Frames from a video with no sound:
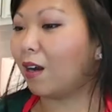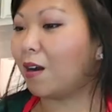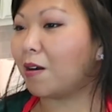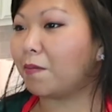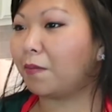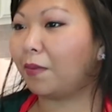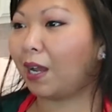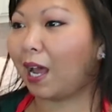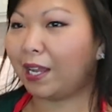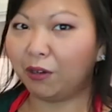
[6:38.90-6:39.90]

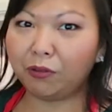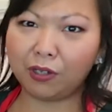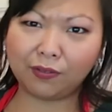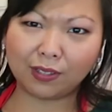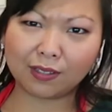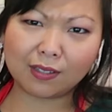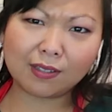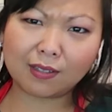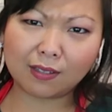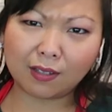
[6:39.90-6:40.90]
I don't know if this
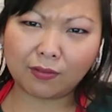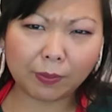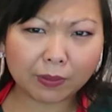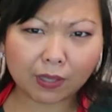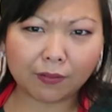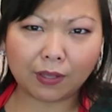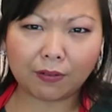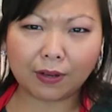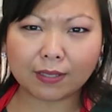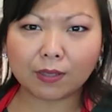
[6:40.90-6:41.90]
is a replica of
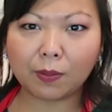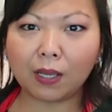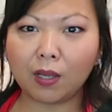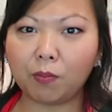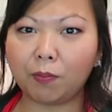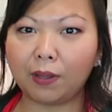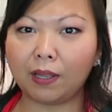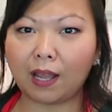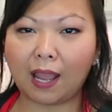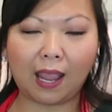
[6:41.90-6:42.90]
that recipe, but I